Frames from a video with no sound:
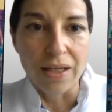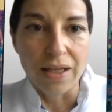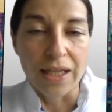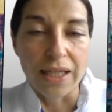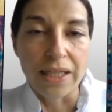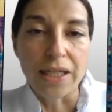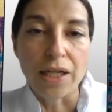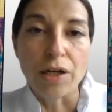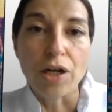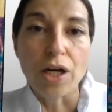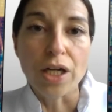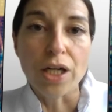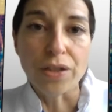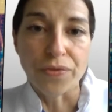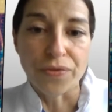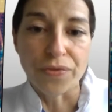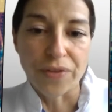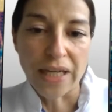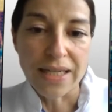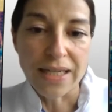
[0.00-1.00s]
In a lot
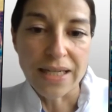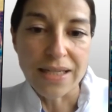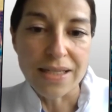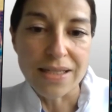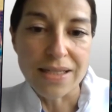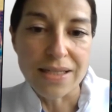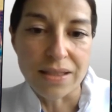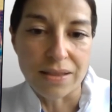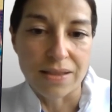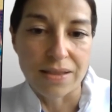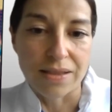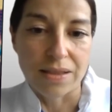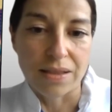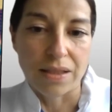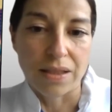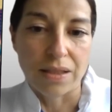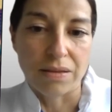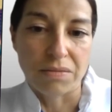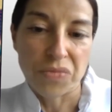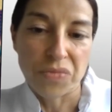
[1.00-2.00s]
of cases,
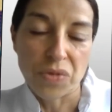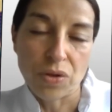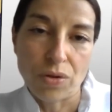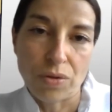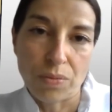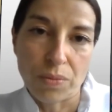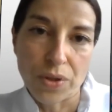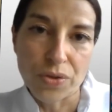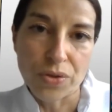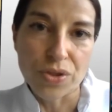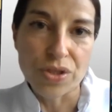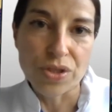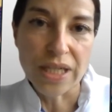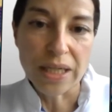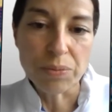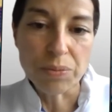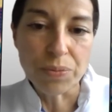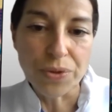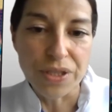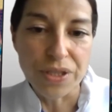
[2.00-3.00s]
in almost
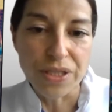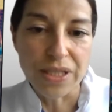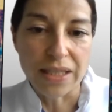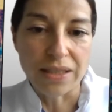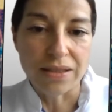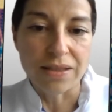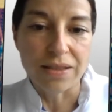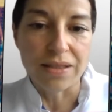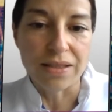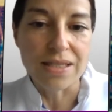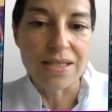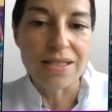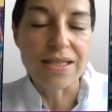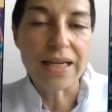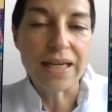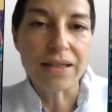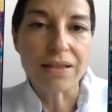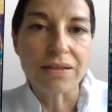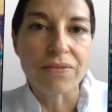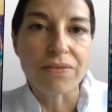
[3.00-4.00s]
10%, a
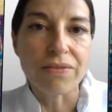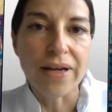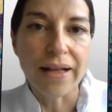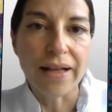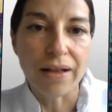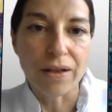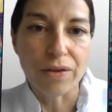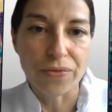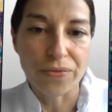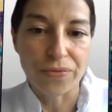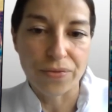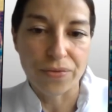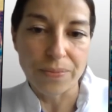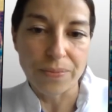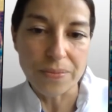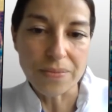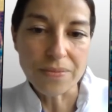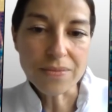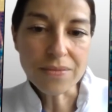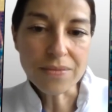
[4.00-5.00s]
second valve
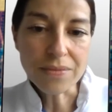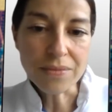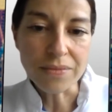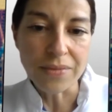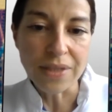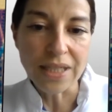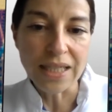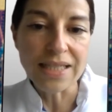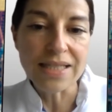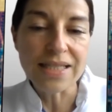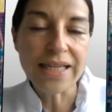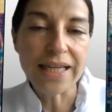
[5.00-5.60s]
is